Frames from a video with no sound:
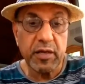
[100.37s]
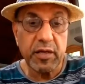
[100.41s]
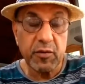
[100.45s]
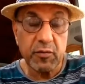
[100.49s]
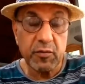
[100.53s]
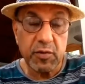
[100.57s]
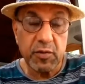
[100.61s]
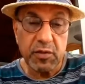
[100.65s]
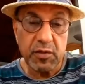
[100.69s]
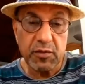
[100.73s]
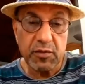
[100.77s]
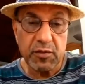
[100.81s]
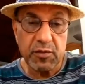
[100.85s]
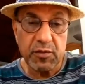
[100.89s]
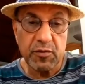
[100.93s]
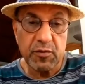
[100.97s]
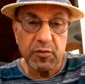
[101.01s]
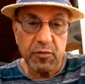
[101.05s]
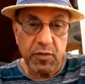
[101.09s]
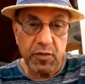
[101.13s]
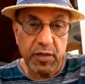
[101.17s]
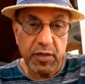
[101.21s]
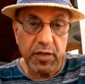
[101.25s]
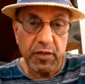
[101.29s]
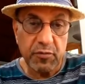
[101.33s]
he wanted to
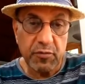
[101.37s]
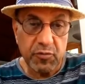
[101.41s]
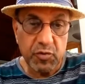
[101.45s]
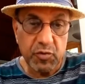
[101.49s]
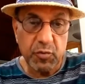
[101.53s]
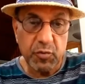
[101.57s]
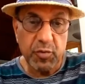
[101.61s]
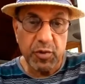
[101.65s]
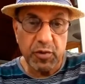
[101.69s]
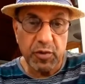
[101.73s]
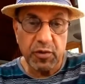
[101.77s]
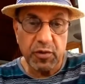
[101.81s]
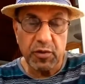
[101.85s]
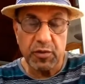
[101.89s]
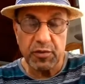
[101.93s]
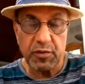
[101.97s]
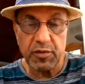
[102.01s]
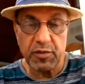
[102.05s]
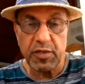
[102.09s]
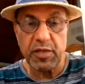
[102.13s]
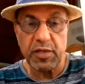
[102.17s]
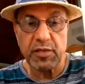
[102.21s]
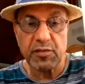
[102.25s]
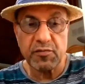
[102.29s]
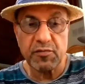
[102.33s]
do the
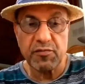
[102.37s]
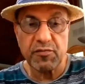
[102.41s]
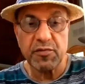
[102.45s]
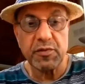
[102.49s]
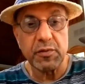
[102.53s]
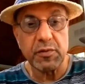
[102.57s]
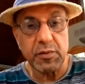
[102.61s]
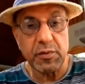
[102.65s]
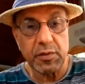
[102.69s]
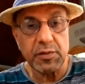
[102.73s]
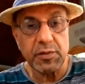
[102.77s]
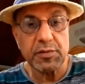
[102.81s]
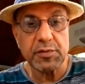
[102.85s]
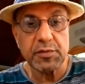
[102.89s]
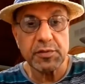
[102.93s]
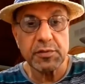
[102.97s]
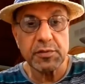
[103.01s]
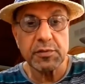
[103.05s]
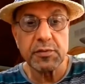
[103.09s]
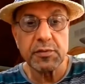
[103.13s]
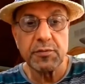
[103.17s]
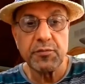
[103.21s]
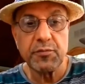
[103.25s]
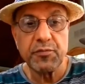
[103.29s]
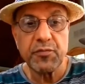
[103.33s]
tuberculin test
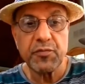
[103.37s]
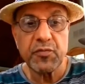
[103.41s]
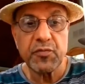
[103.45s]
first.